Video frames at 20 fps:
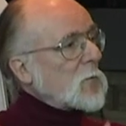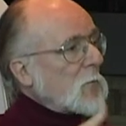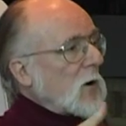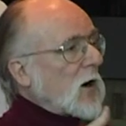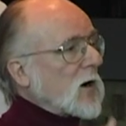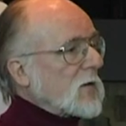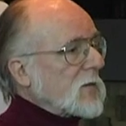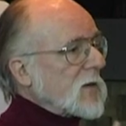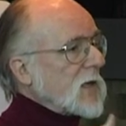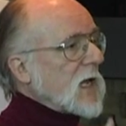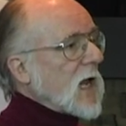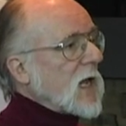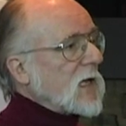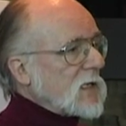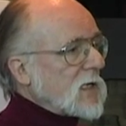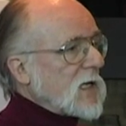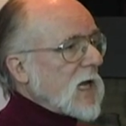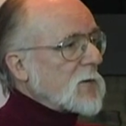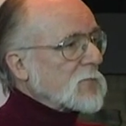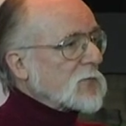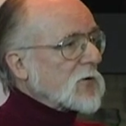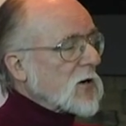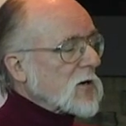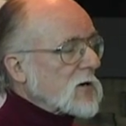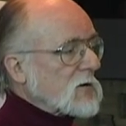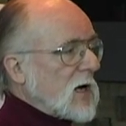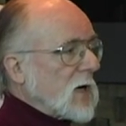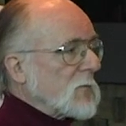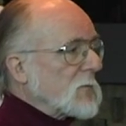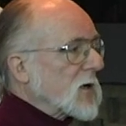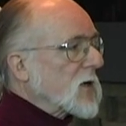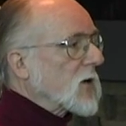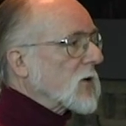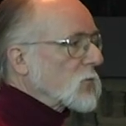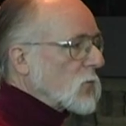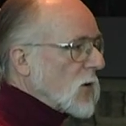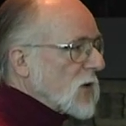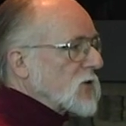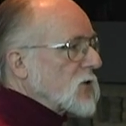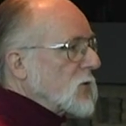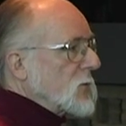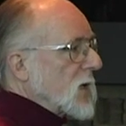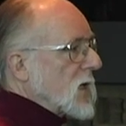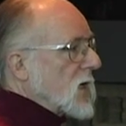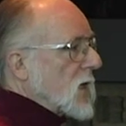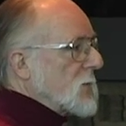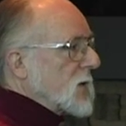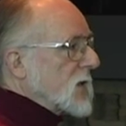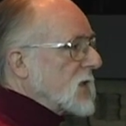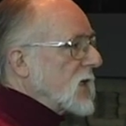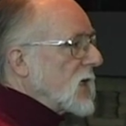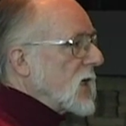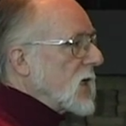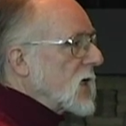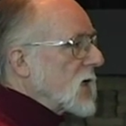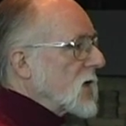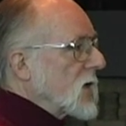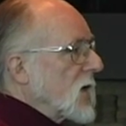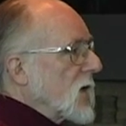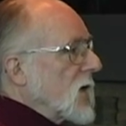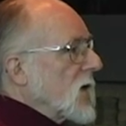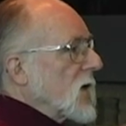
part of the AEA program. Because once you become a TIG,